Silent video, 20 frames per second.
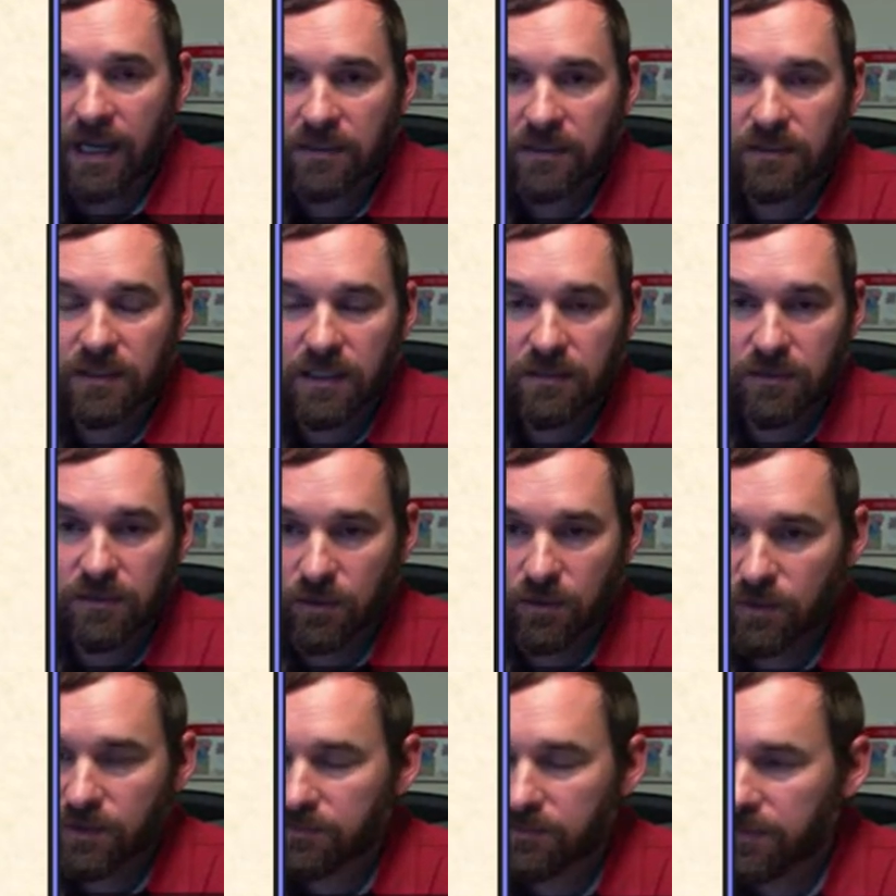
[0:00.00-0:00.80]
actually
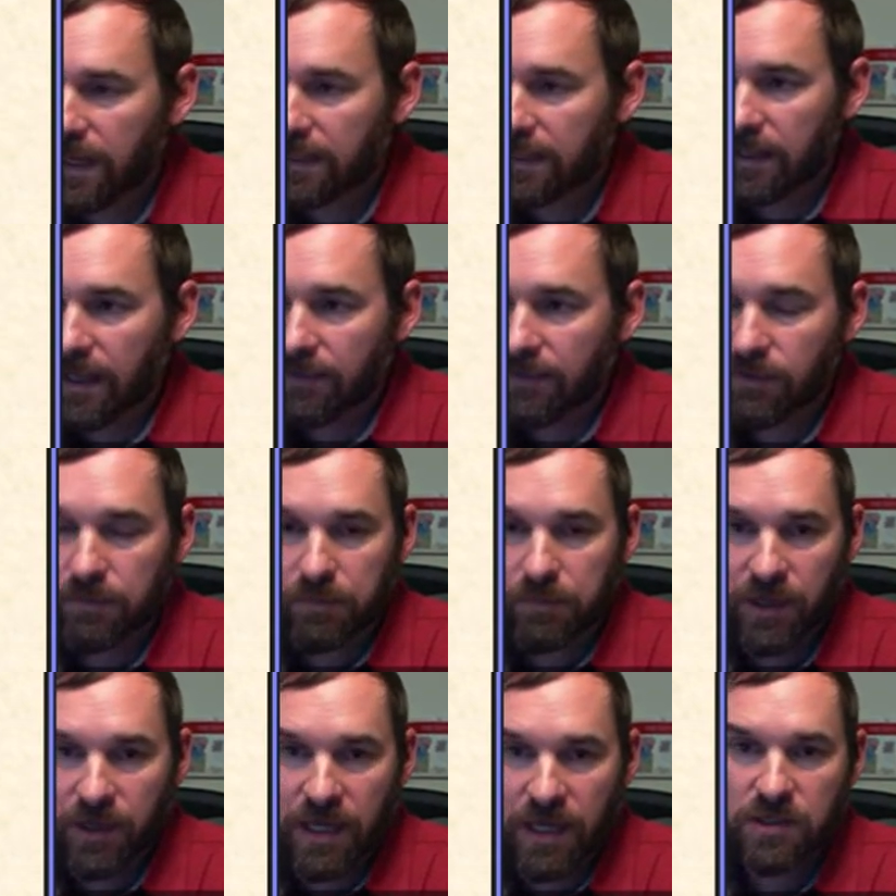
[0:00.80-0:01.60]
do in fact have
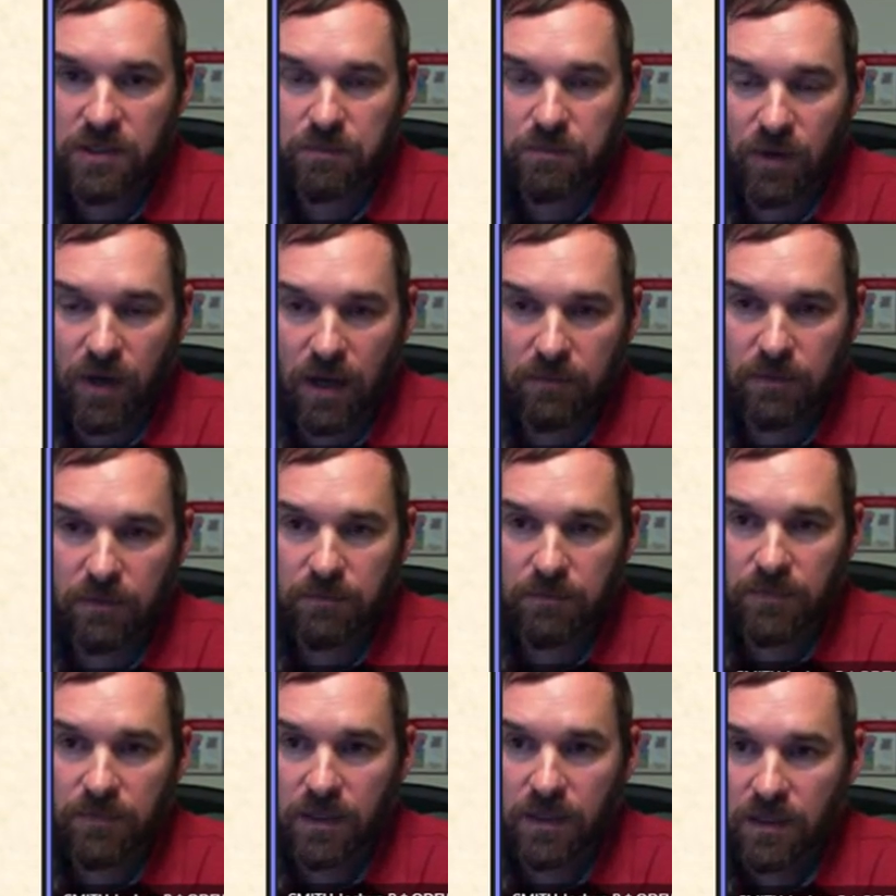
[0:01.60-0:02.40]
a predation
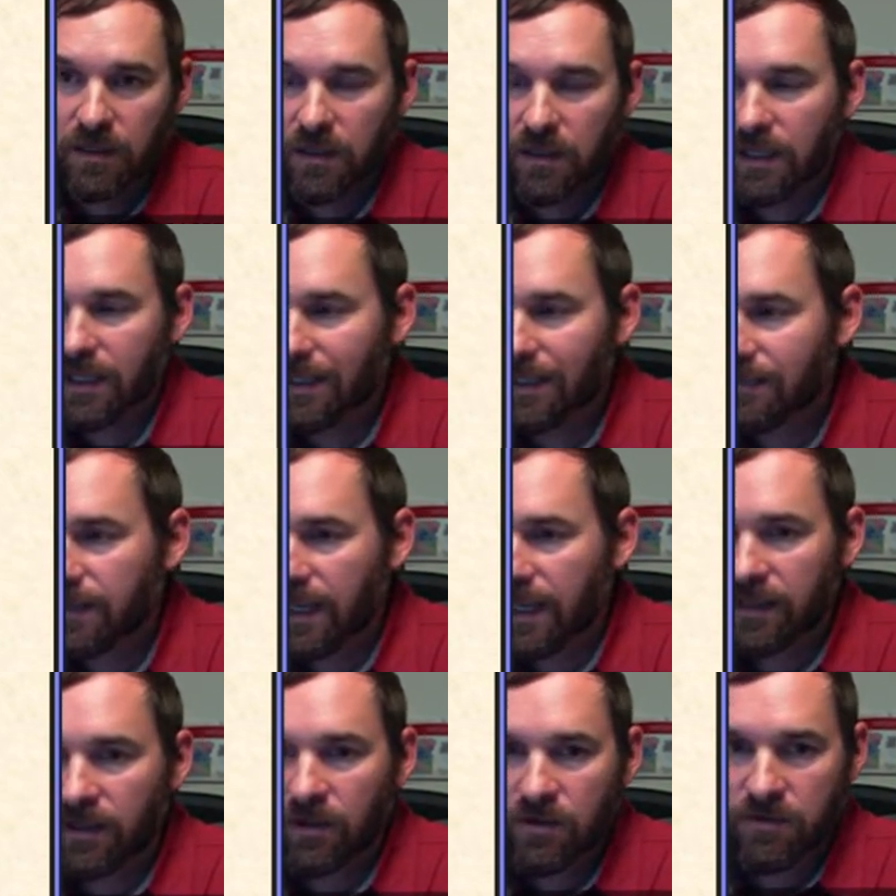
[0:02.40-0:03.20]
problem in
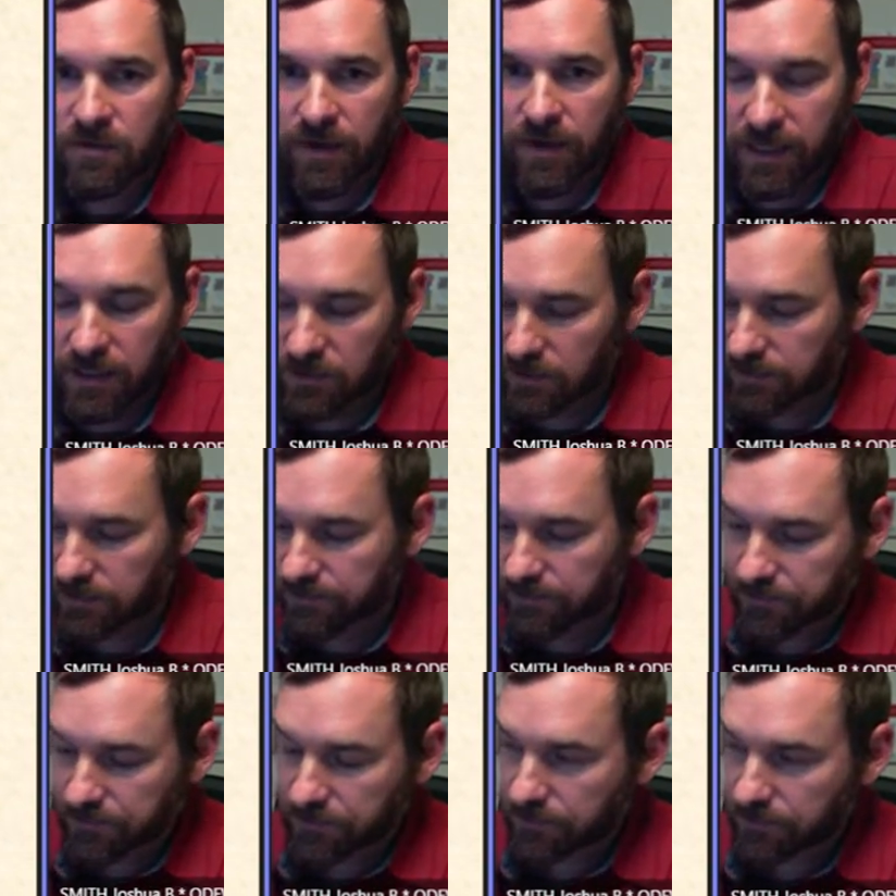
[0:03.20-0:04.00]
that herd range.